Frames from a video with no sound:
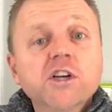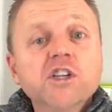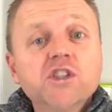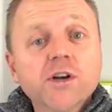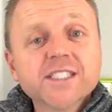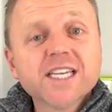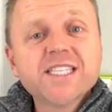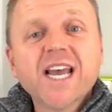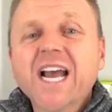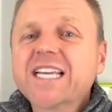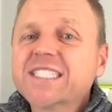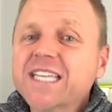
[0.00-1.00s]
shoot us a
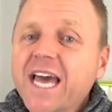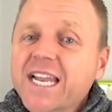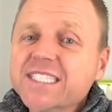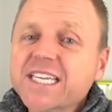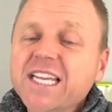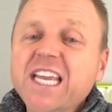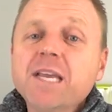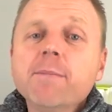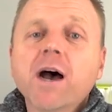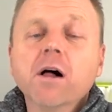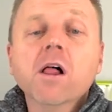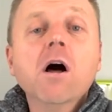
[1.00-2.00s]
text, send us an
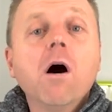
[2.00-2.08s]
email.